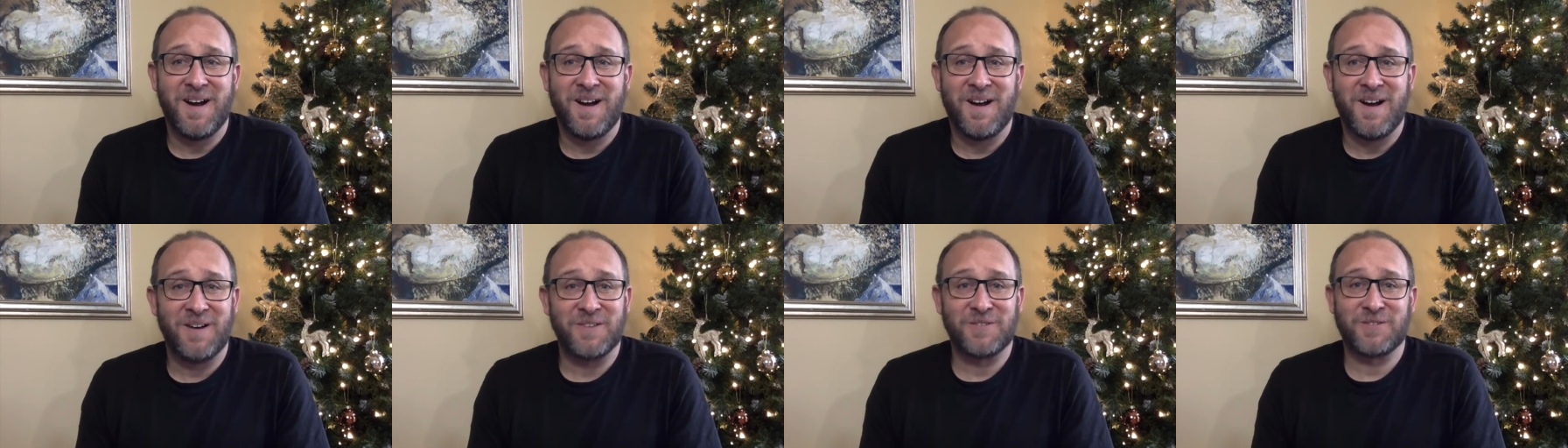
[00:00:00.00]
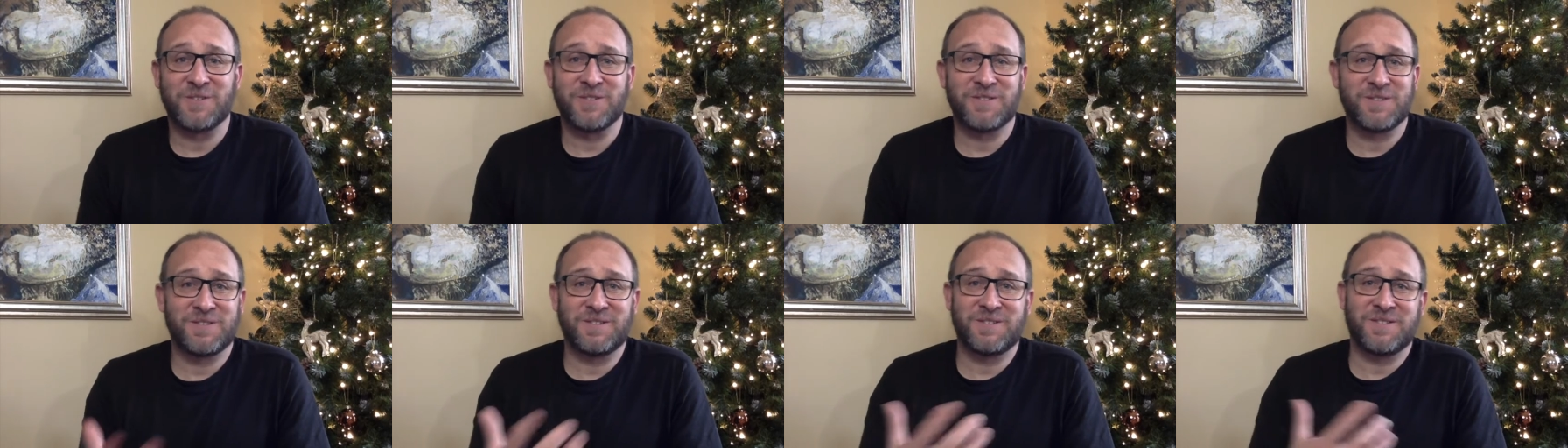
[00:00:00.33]

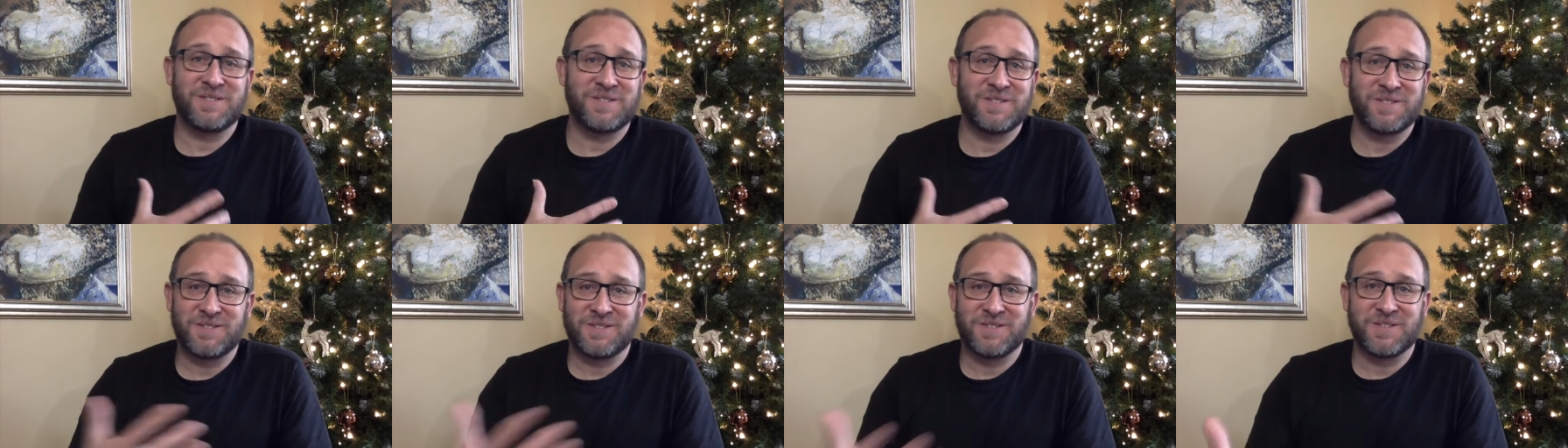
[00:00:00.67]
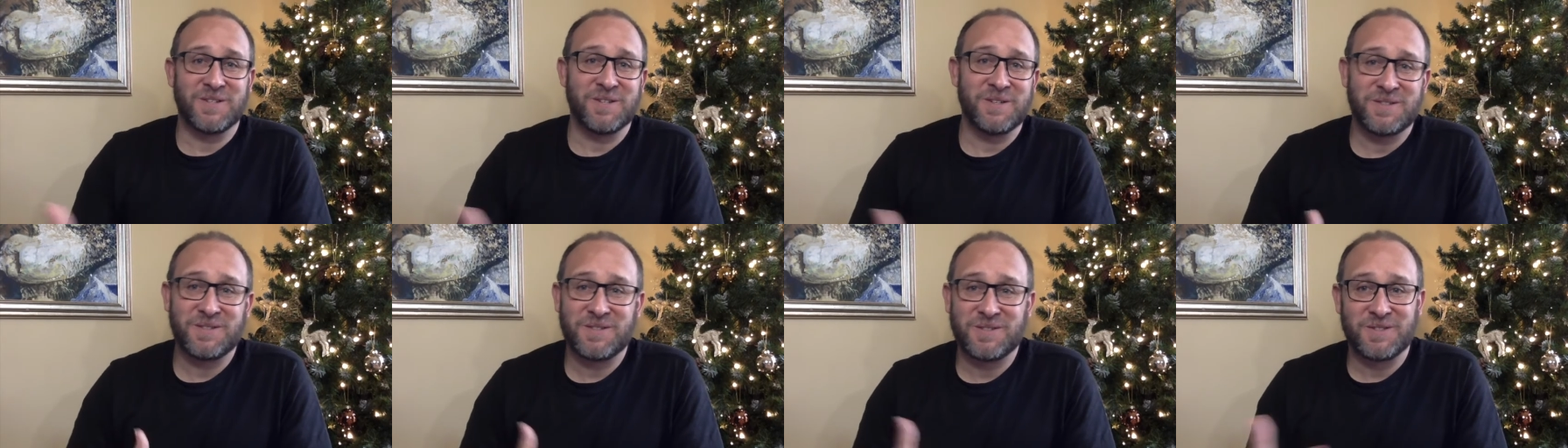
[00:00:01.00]
ask us
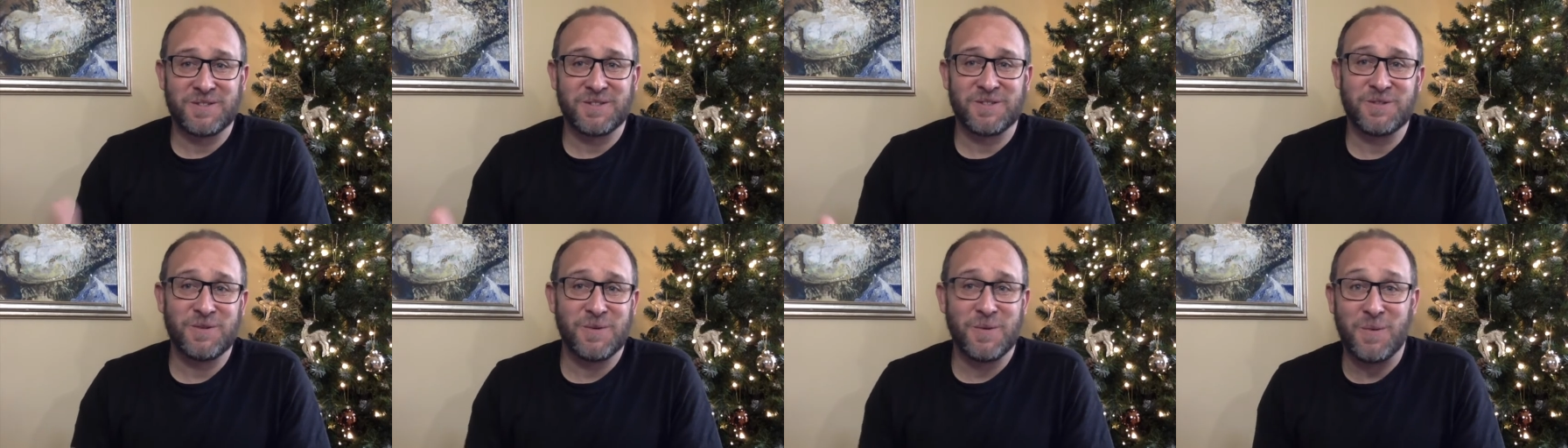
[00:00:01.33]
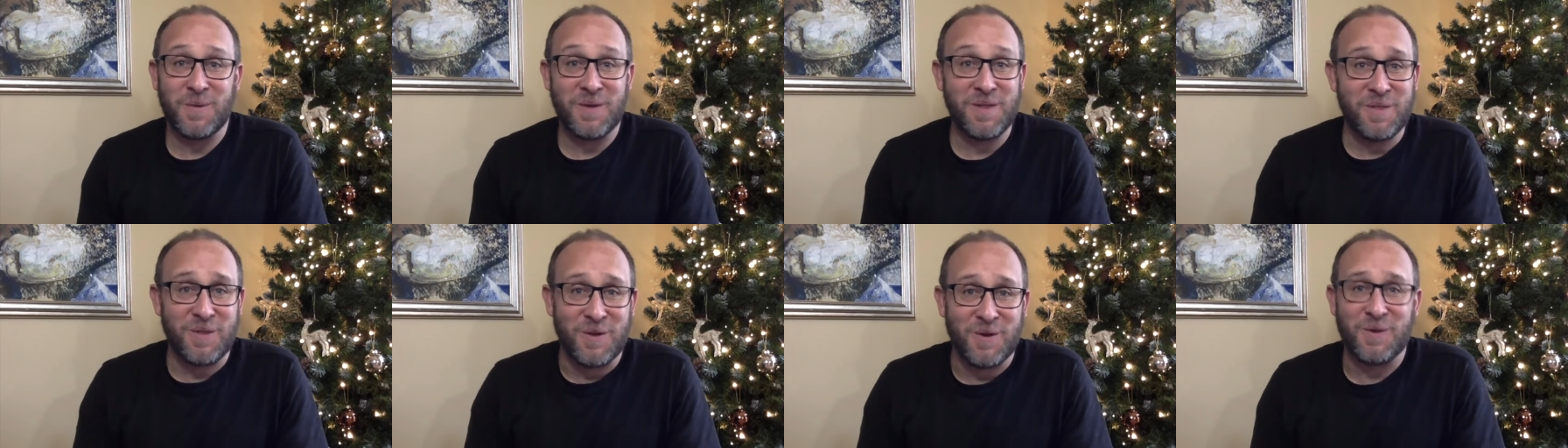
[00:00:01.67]
to, to do
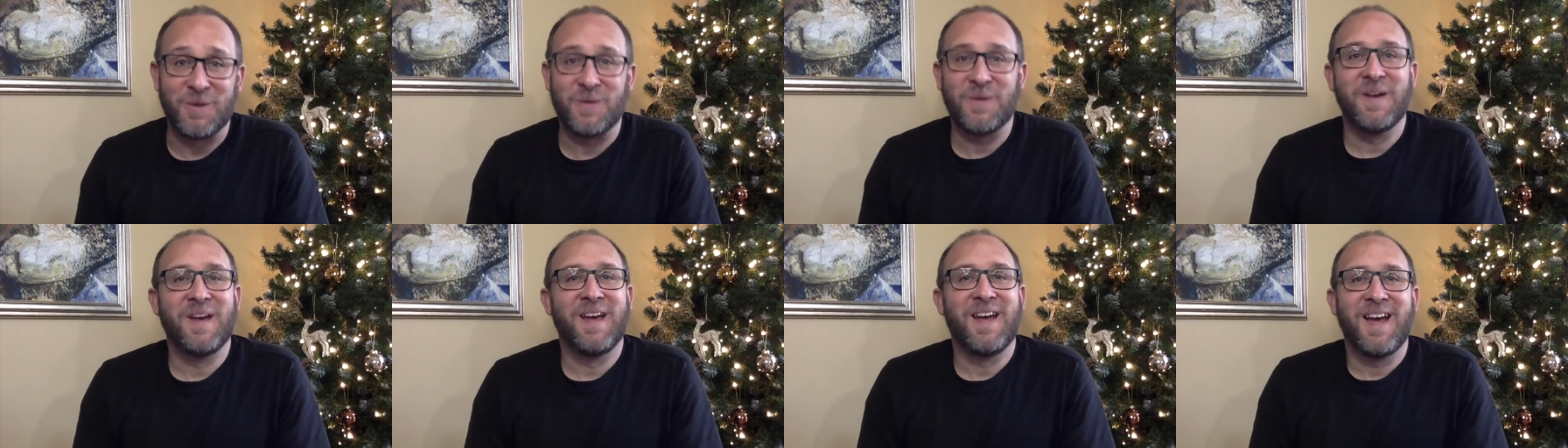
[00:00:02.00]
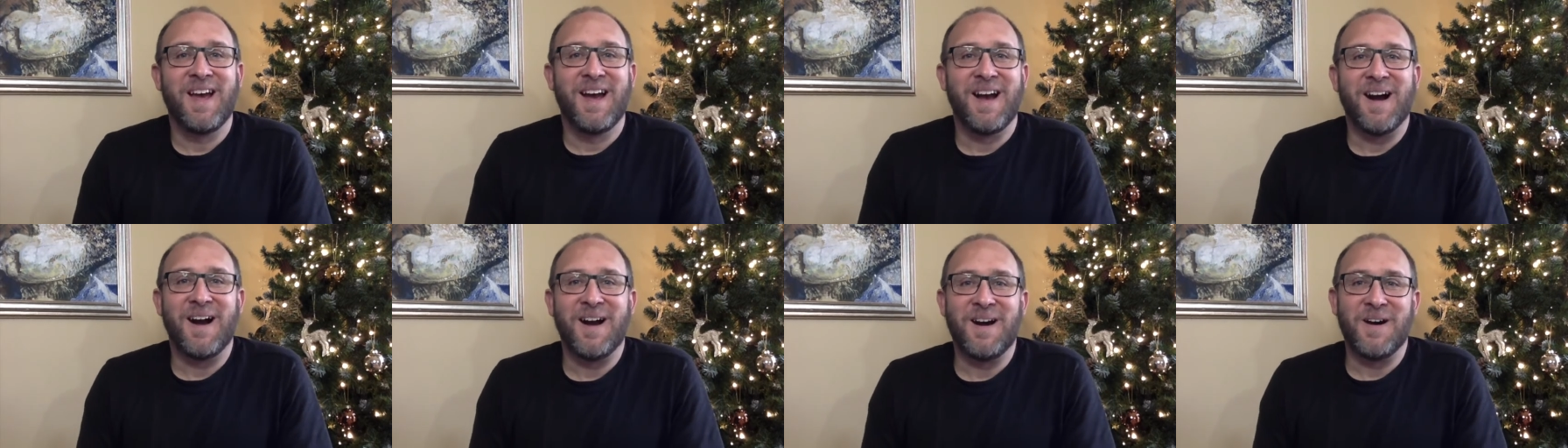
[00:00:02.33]
with you
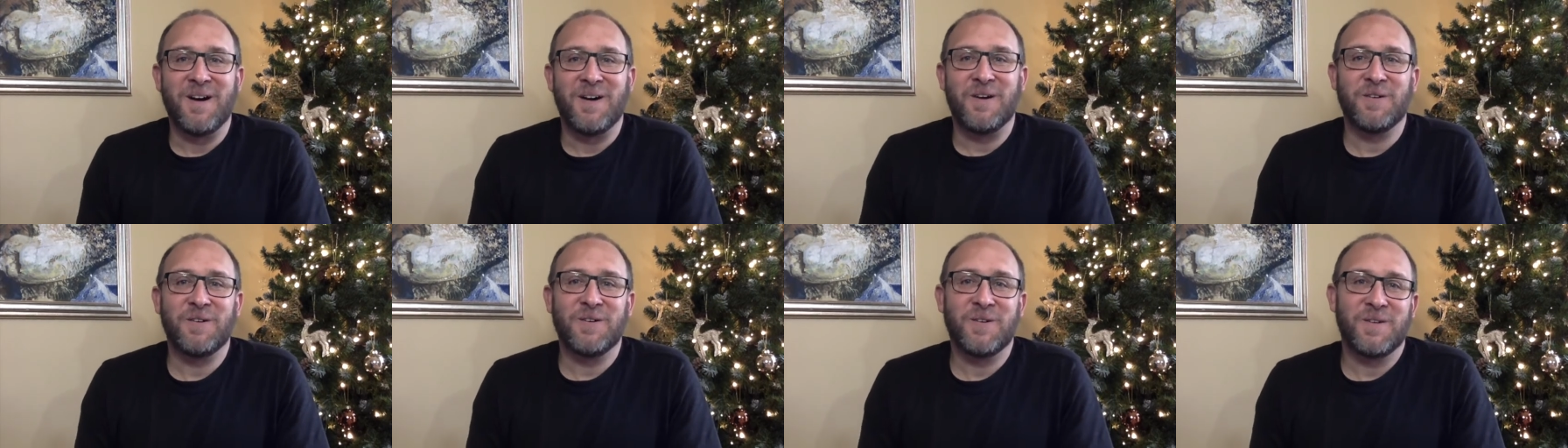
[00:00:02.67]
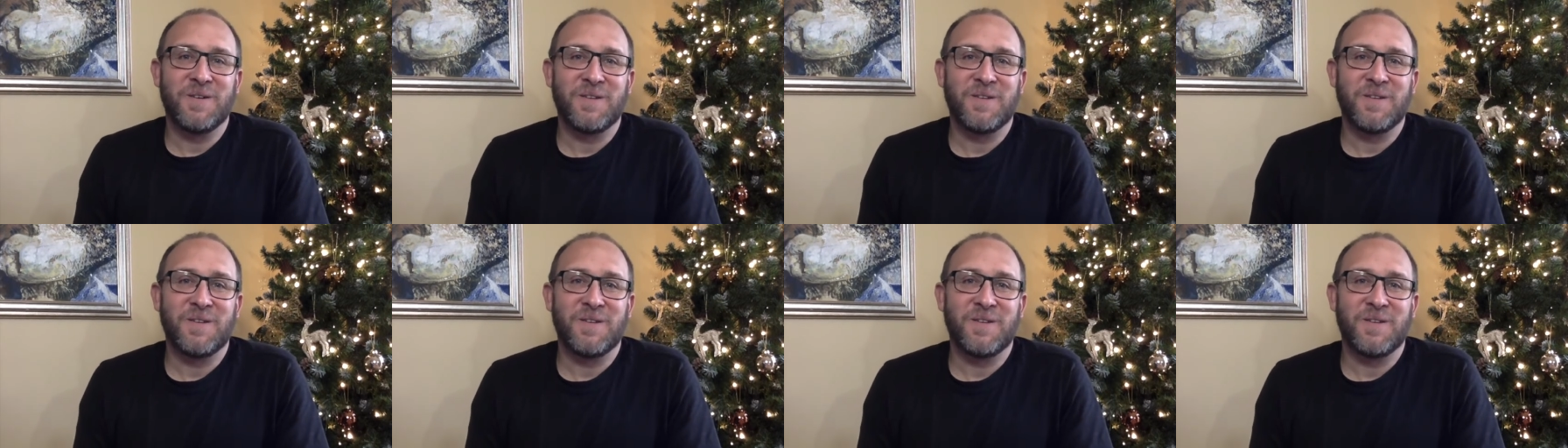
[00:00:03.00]
uh,